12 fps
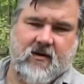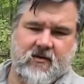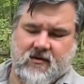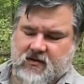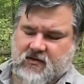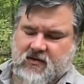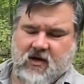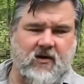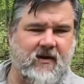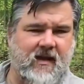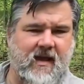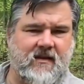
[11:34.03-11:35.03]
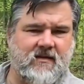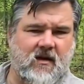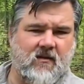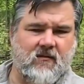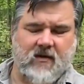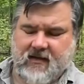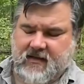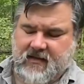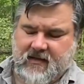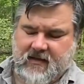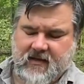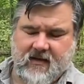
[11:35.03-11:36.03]
here to just turn the gas off when I
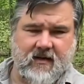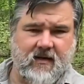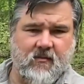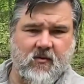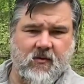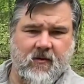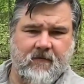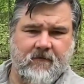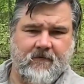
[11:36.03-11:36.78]
didn't need it anymore.